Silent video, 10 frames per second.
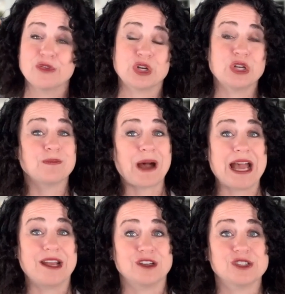for your
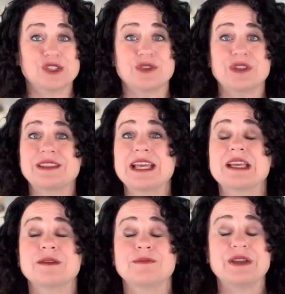buyers so that they
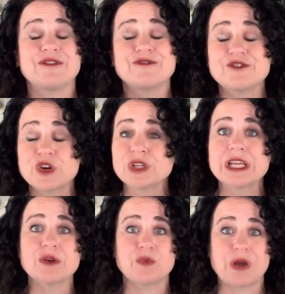can be
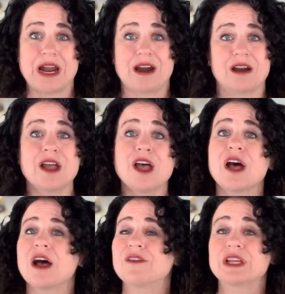fully aware
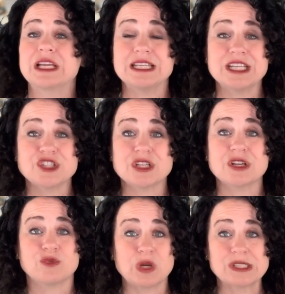of the condition
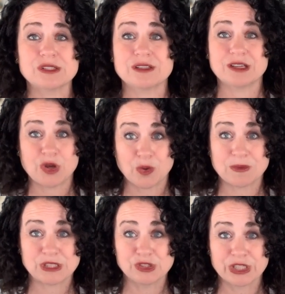of what the home
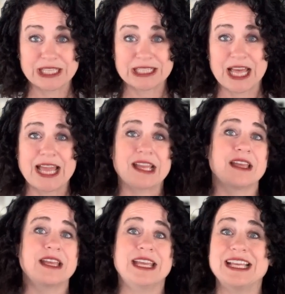is looking like
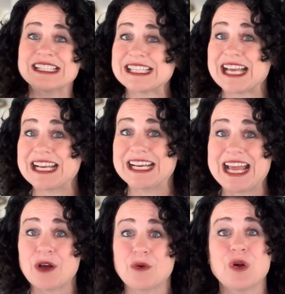inside and
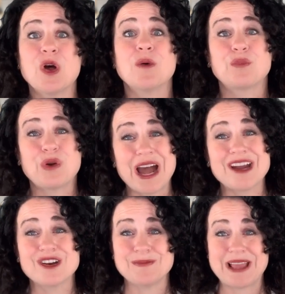out
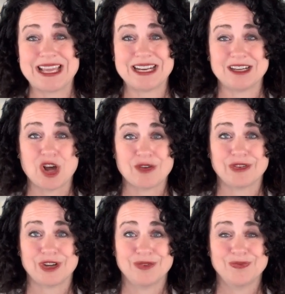prior to making an offer.